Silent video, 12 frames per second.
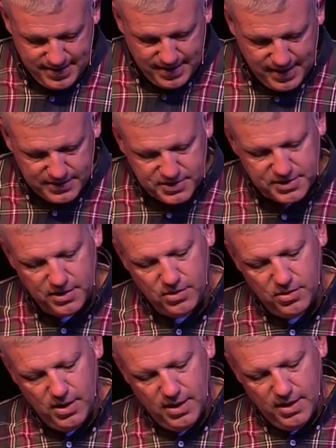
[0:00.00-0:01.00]
And
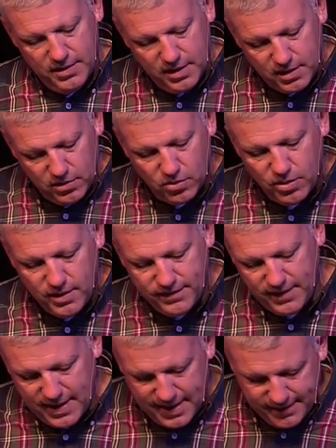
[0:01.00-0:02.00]
so the glory of
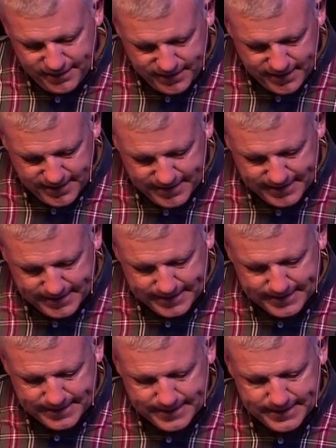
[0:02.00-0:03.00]
life.
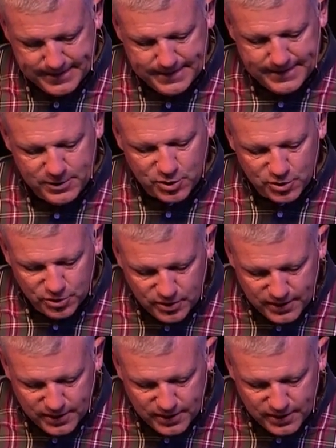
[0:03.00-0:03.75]
True